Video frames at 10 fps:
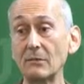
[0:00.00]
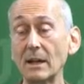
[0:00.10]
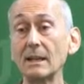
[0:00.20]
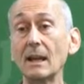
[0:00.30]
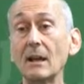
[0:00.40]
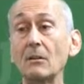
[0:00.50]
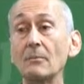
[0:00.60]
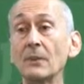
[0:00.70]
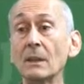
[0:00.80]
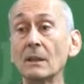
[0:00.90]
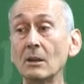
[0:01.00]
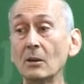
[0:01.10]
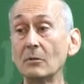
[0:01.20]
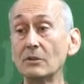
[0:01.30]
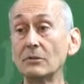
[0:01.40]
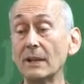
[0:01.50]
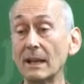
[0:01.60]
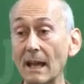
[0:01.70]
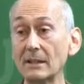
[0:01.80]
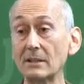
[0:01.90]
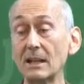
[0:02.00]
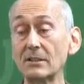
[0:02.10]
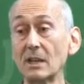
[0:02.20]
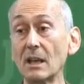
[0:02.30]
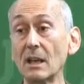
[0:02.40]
Right now, the only ones who can access